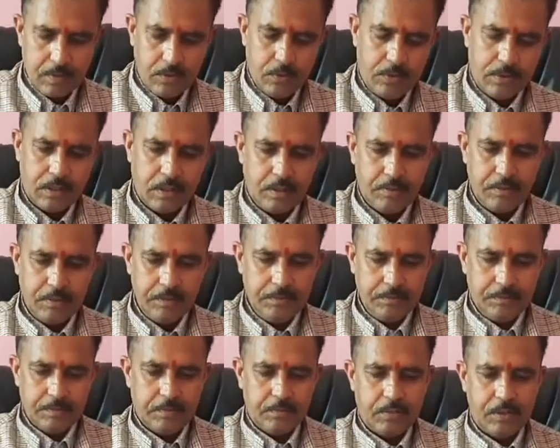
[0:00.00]
Okay, come
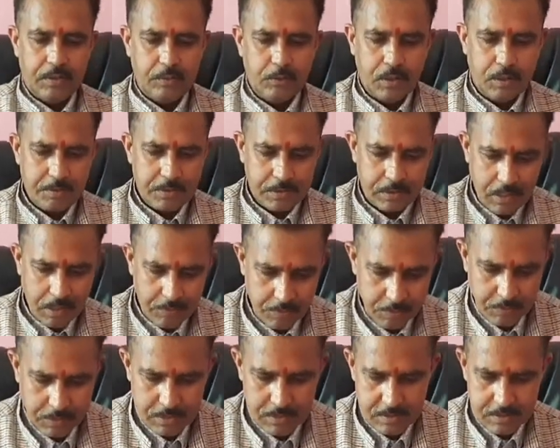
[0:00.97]
on. What you have written
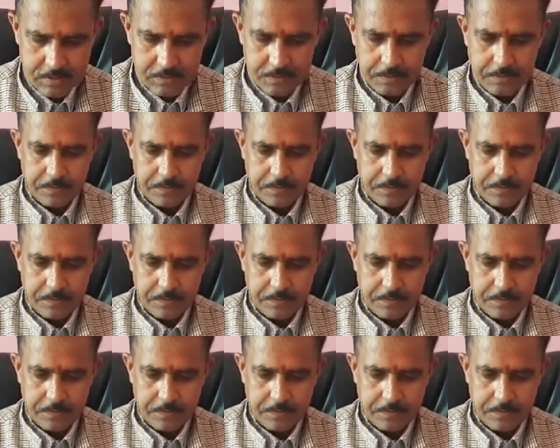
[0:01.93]
afterwards?